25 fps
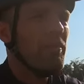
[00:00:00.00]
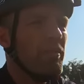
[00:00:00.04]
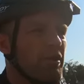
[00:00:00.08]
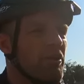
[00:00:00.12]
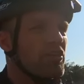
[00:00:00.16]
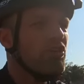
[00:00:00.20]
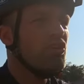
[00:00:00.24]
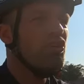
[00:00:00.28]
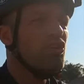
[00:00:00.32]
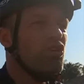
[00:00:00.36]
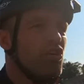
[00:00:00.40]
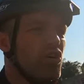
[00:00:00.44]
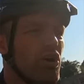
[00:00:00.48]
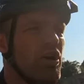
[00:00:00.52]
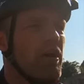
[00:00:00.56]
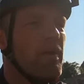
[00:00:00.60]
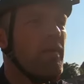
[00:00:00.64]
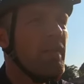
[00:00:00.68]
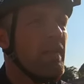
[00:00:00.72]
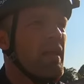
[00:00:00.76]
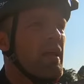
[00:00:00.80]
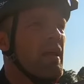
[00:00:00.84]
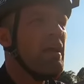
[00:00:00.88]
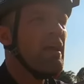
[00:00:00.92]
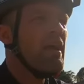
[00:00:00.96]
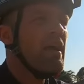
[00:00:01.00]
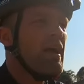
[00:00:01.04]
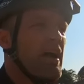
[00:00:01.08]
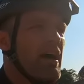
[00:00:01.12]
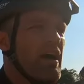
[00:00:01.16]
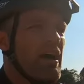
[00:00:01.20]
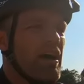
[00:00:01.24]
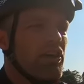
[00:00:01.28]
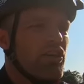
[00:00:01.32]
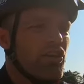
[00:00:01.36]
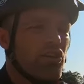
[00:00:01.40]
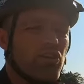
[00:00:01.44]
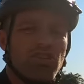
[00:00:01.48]
and you
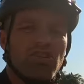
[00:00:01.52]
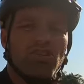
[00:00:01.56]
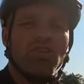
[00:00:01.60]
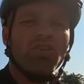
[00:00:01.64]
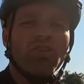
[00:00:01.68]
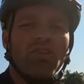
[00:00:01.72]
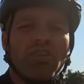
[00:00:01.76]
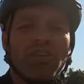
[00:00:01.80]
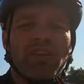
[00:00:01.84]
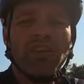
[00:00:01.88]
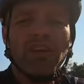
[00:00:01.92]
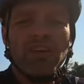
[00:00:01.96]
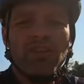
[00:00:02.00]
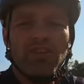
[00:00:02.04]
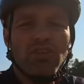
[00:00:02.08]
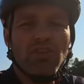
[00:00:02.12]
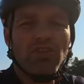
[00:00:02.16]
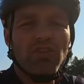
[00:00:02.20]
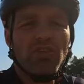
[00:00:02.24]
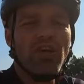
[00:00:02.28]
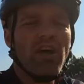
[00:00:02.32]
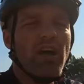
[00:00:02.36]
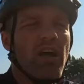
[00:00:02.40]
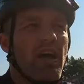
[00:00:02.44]
still need to